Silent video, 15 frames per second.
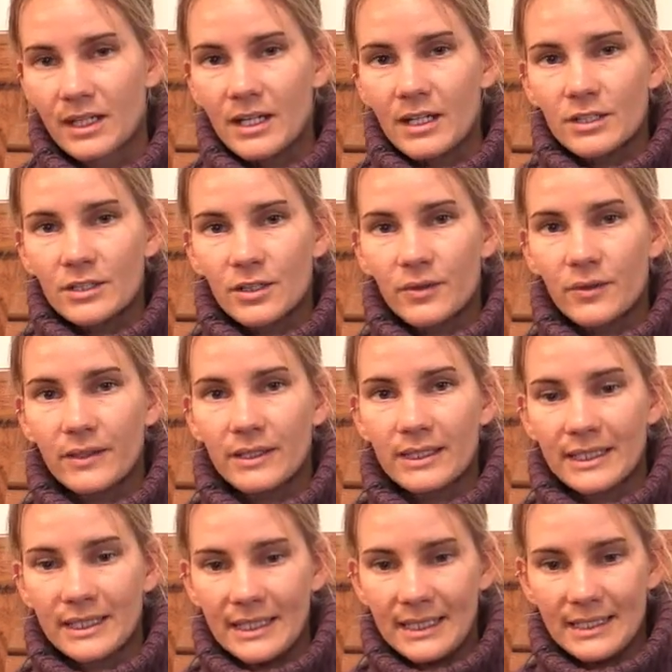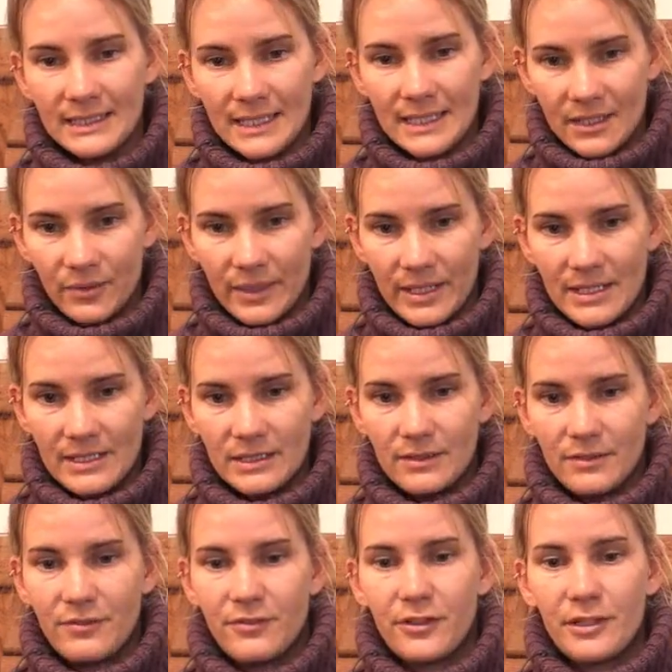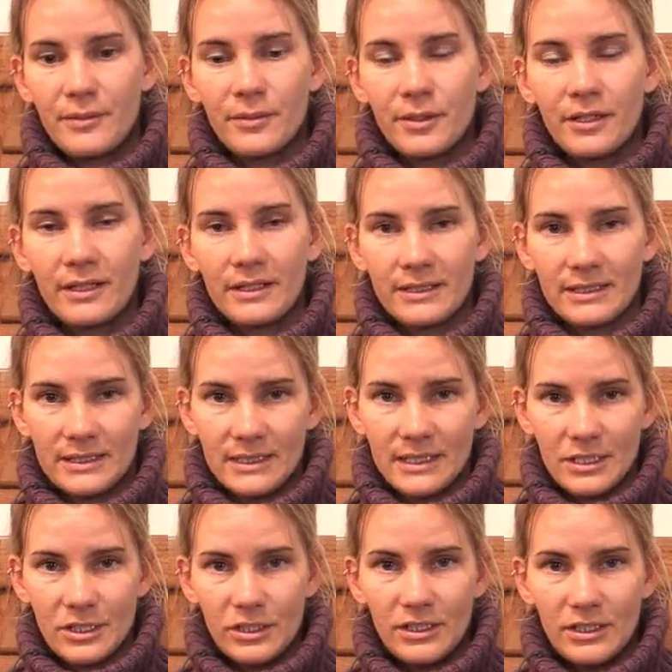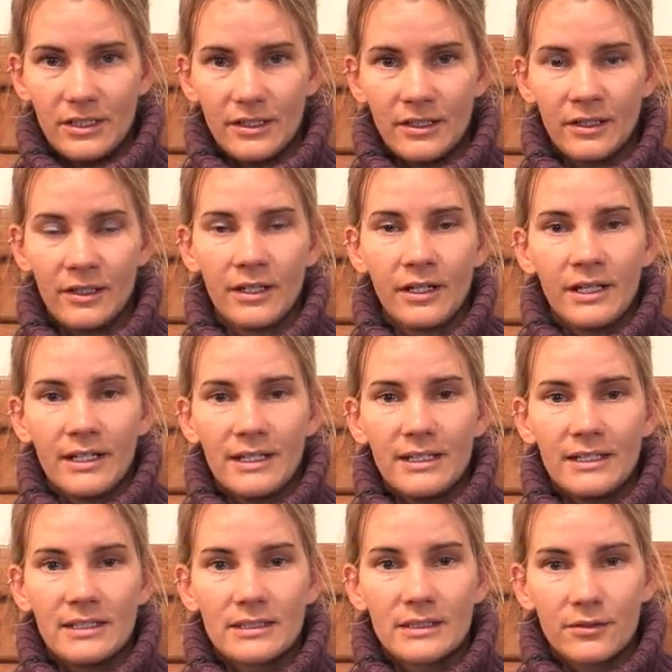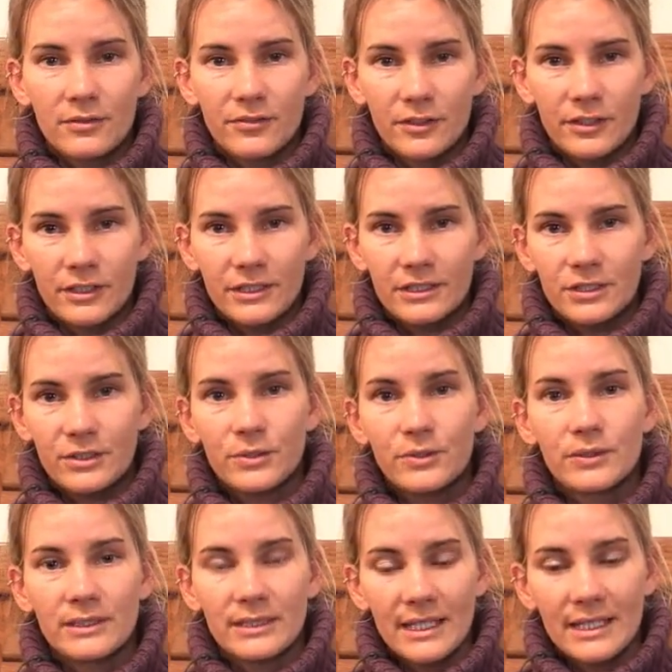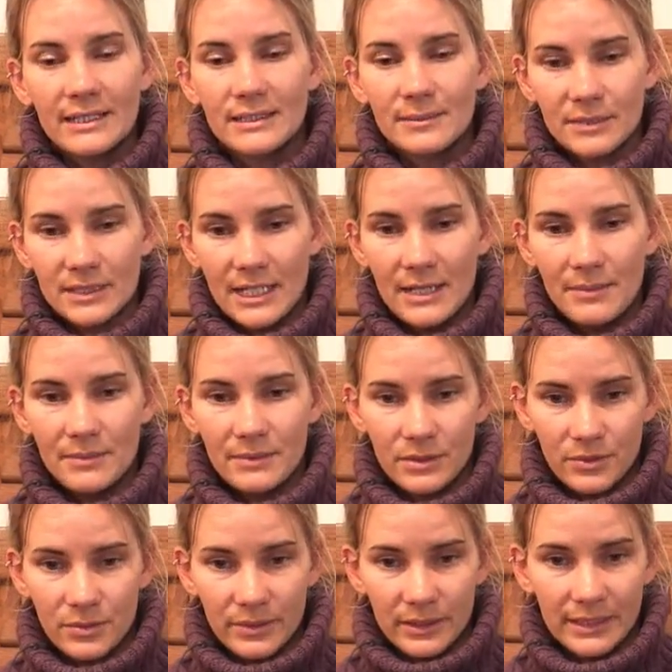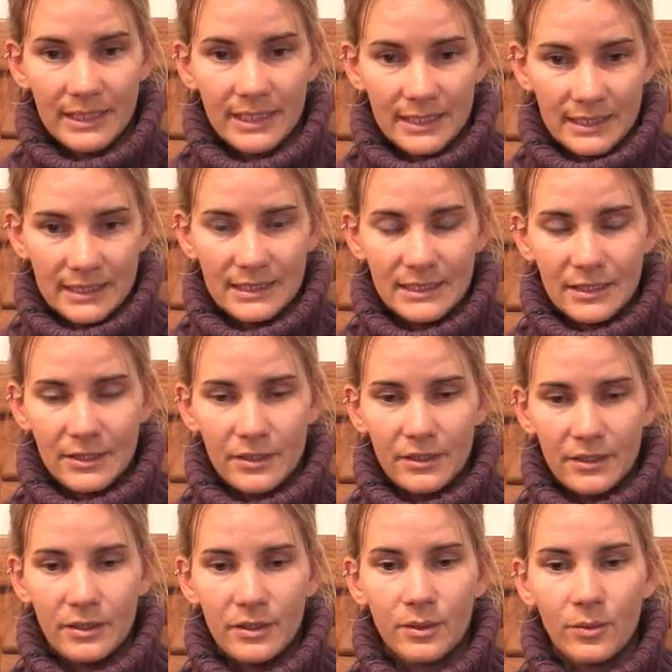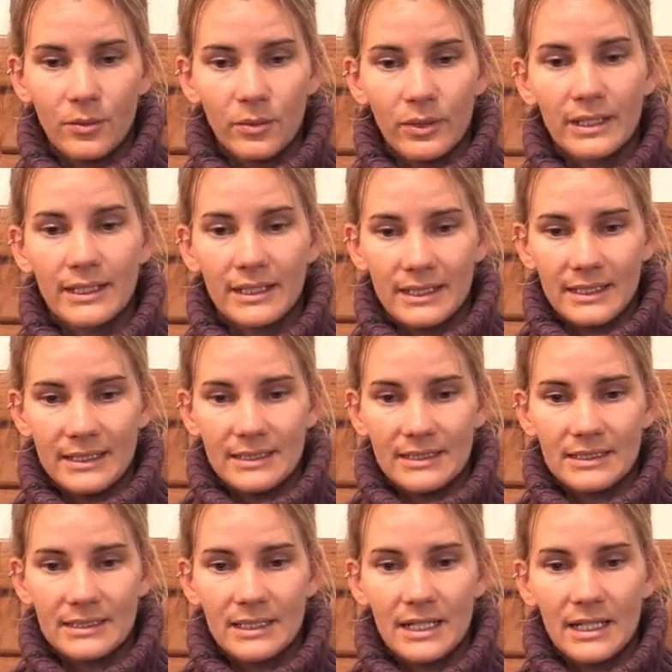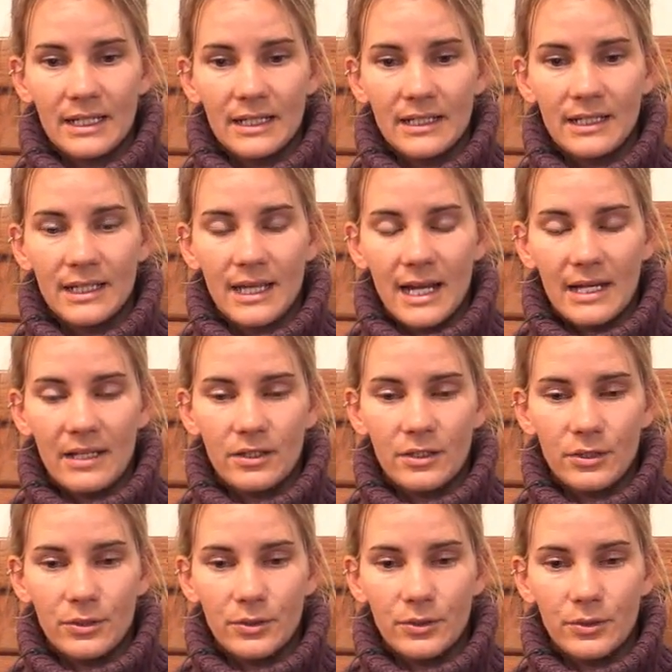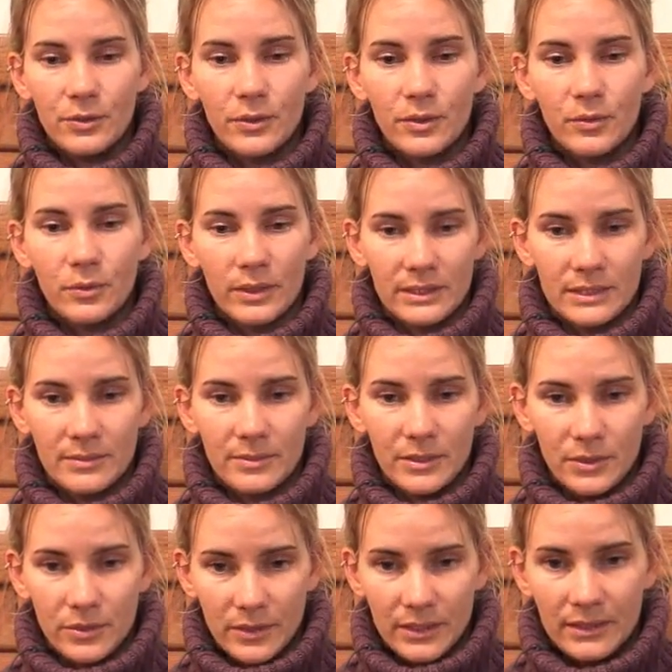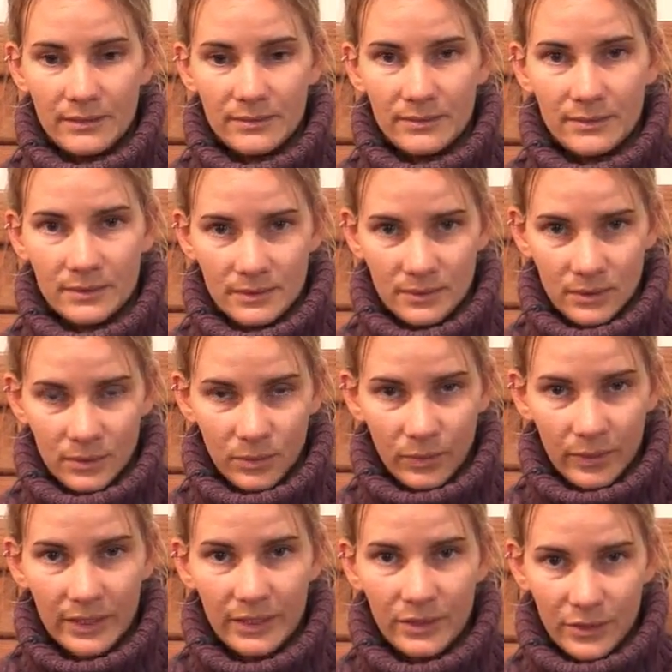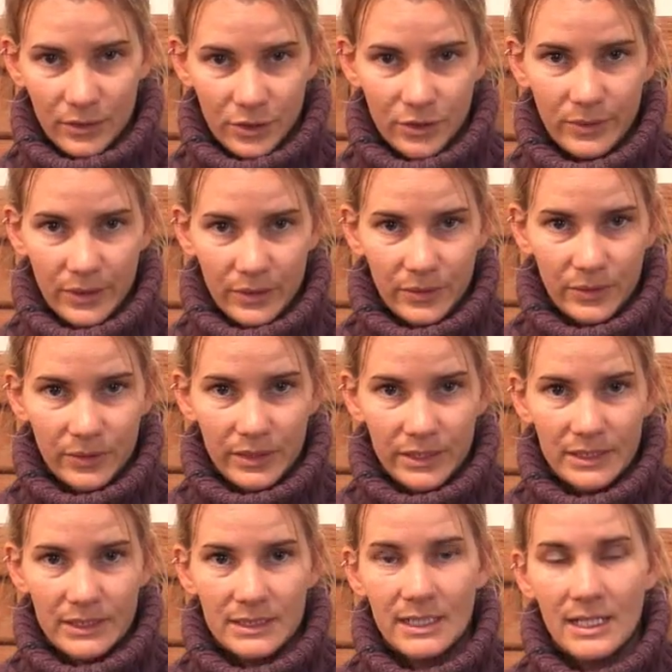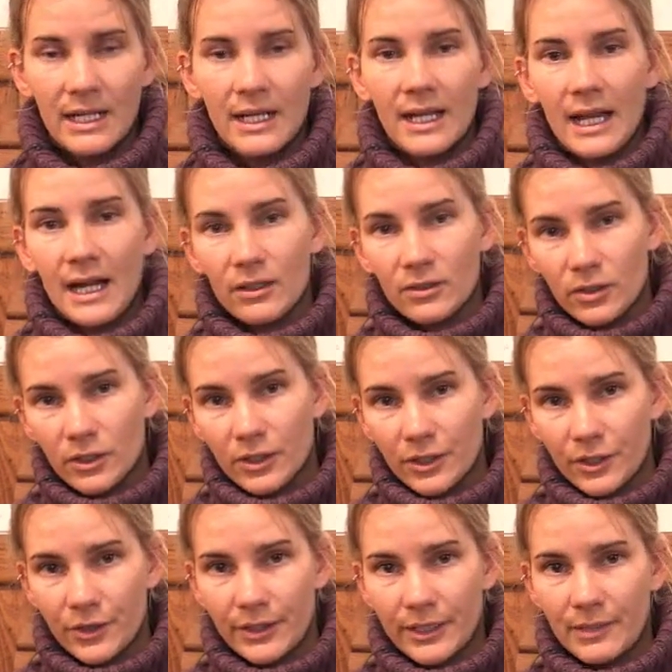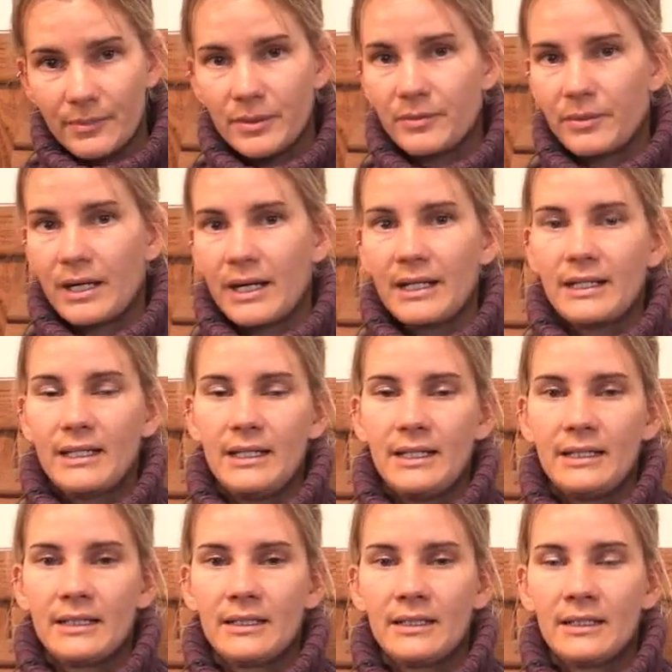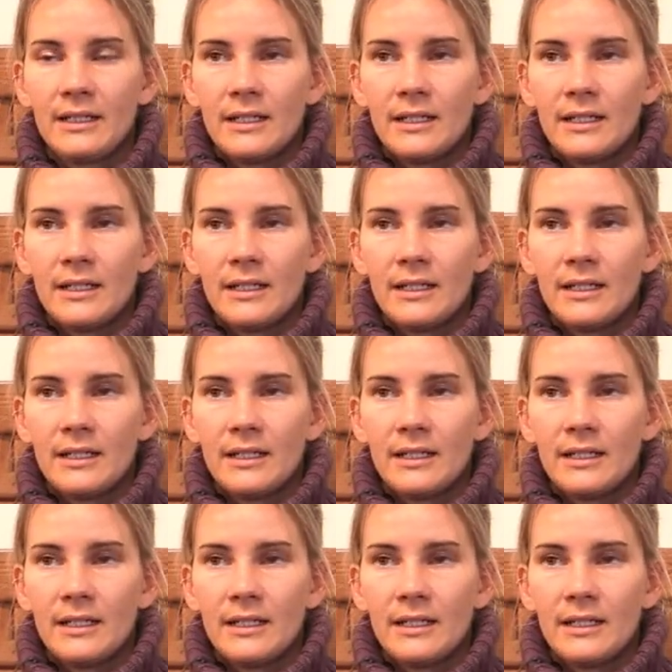So the key takeaways from our discussion here is first to take some time to really consider what it is that you want to be doing with your trail horse. How long are you going to be riding?